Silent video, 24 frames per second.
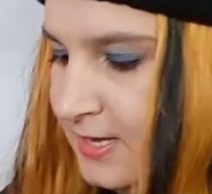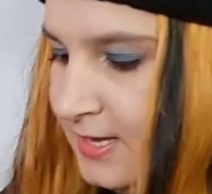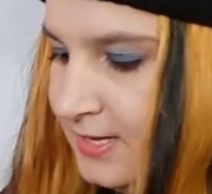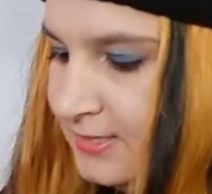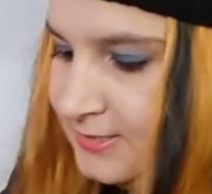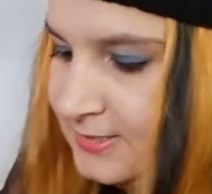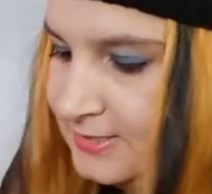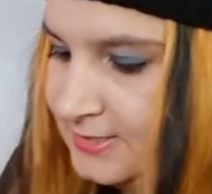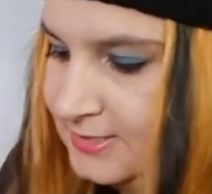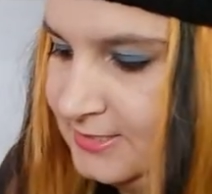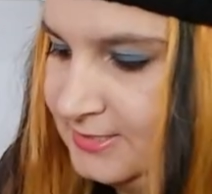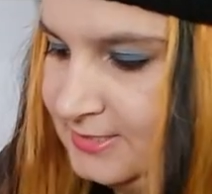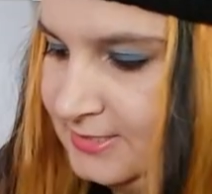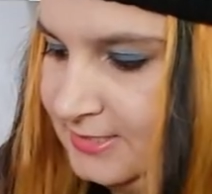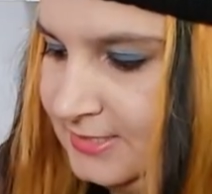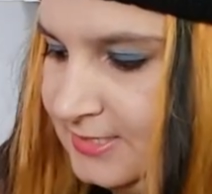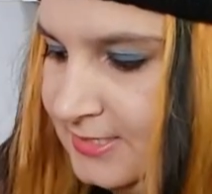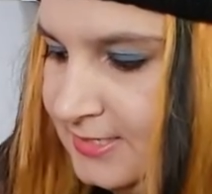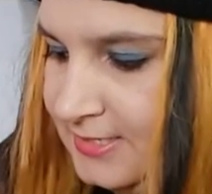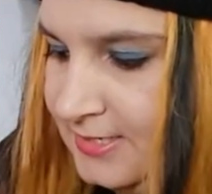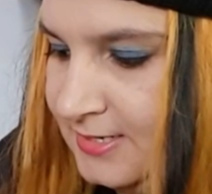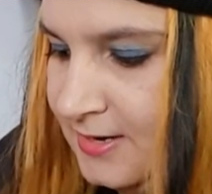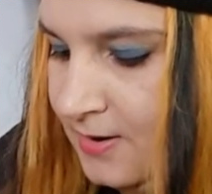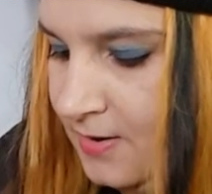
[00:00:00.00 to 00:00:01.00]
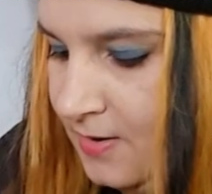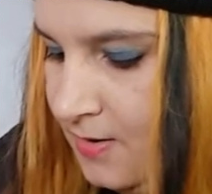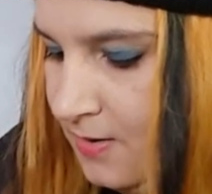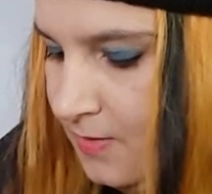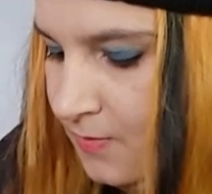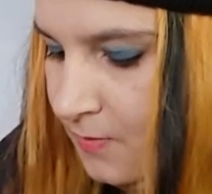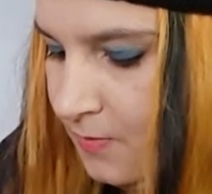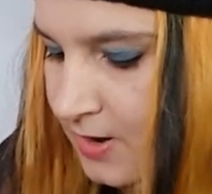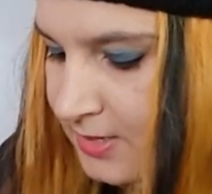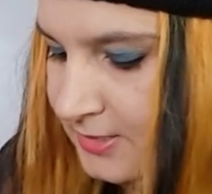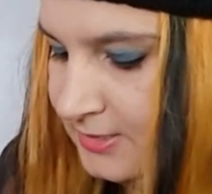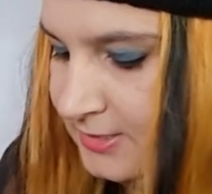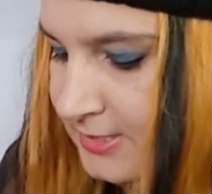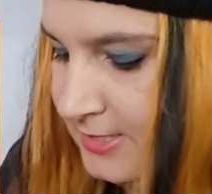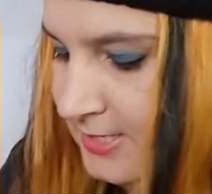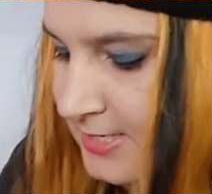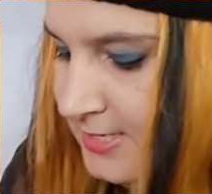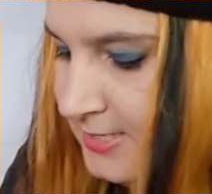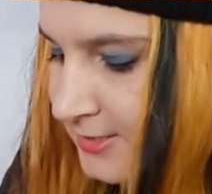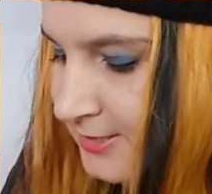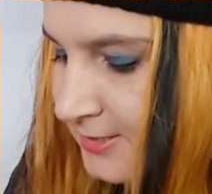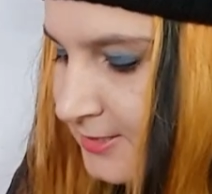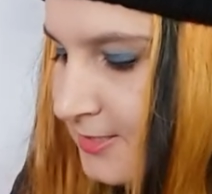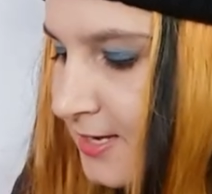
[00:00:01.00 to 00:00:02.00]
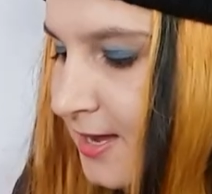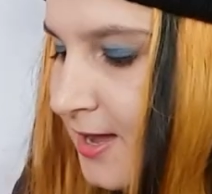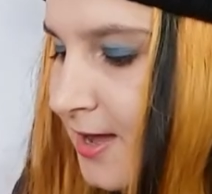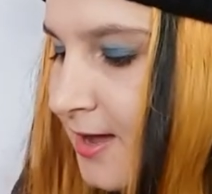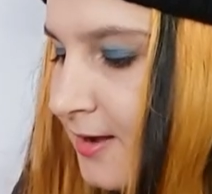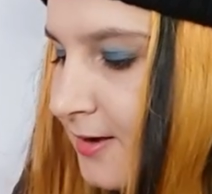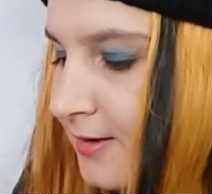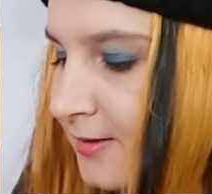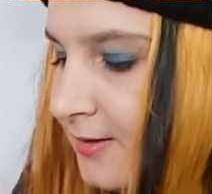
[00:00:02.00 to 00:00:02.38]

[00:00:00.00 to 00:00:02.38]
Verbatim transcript: and see what's inside.